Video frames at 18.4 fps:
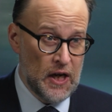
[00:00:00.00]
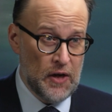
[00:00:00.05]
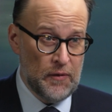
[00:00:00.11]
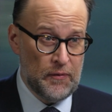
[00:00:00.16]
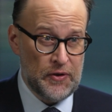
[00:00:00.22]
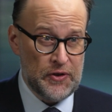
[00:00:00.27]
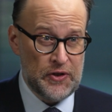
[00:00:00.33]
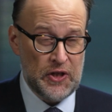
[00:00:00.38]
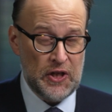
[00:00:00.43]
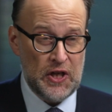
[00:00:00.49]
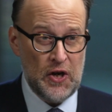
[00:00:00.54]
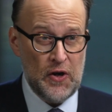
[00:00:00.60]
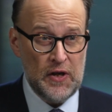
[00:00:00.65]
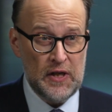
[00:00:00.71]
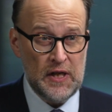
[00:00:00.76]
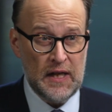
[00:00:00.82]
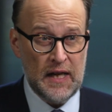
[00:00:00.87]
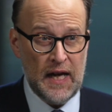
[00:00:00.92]
of the
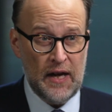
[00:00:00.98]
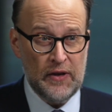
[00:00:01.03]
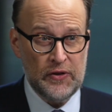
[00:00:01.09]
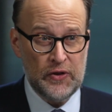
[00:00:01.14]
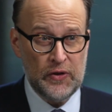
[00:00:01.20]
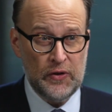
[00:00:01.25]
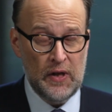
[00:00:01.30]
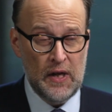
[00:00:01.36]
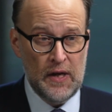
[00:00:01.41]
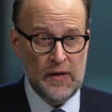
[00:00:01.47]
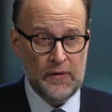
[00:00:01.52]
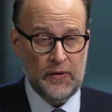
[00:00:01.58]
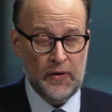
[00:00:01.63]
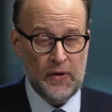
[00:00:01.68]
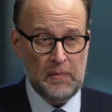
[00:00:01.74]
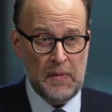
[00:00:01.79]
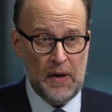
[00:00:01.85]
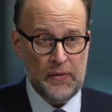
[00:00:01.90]
Security Council
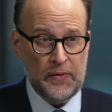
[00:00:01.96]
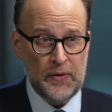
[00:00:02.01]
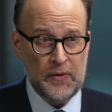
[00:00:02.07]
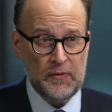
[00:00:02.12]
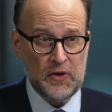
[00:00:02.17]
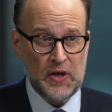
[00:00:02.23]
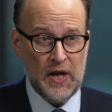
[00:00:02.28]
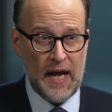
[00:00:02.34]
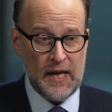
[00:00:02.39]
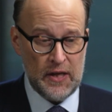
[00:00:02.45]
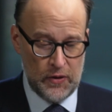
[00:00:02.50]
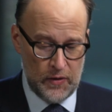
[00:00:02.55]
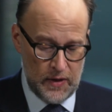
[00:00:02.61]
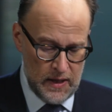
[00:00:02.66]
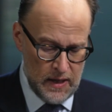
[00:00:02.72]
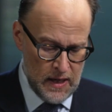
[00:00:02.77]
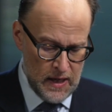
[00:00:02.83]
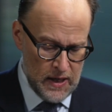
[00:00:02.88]
for the month of
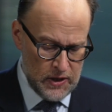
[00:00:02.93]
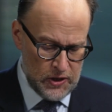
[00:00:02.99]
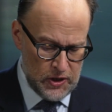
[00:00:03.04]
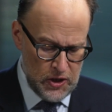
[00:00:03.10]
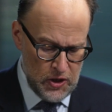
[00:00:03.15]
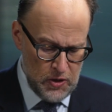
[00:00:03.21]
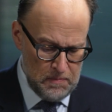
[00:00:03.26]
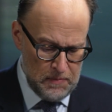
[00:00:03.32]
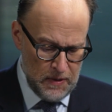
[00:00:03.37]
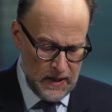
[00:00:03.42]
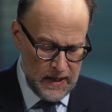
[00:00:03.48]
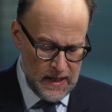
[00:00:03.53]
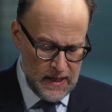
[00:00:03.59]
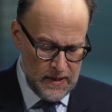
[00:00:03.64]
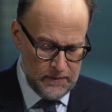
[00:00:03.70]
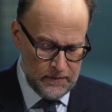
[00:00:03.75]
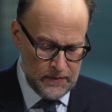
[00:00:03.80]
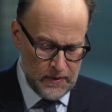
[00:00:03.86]
January. Do you
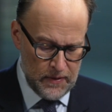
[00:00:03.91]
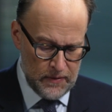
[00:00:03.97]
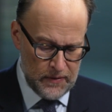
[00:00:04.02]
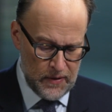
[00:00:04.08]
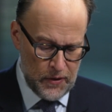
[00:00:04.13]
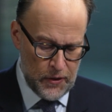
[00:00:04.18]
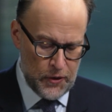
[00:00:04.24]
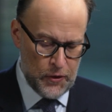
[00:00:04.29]
believe that the